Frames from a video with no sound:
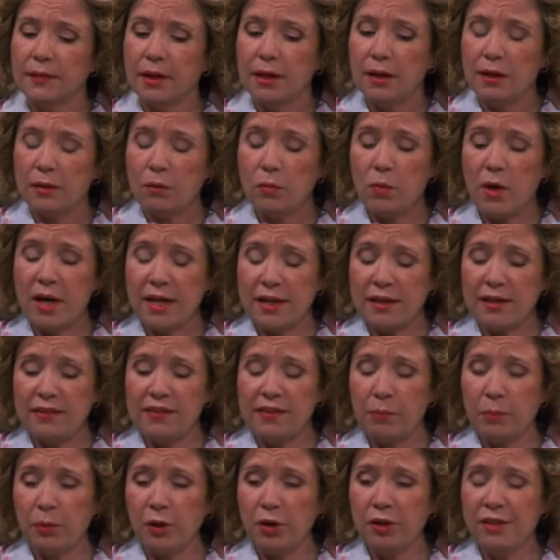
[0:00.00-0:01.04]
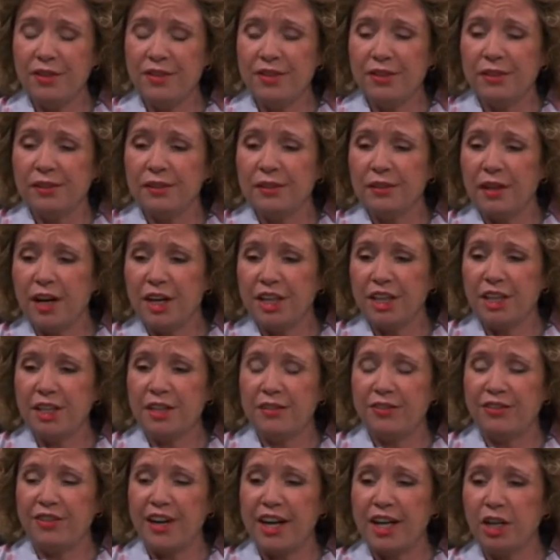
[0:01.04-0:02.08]
What? Is it burnt? Are you gonna
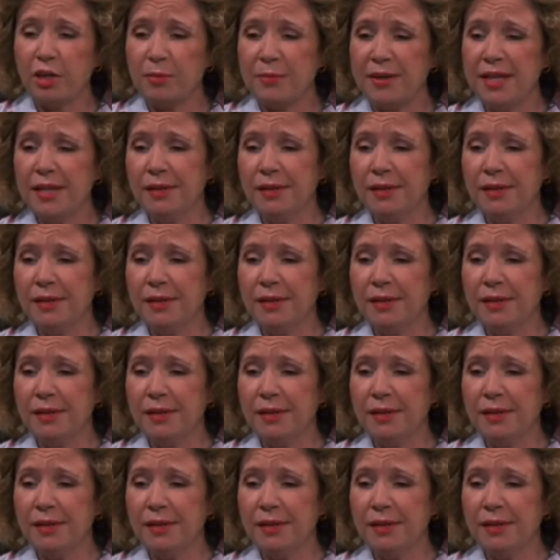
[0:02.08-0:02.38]
fire me?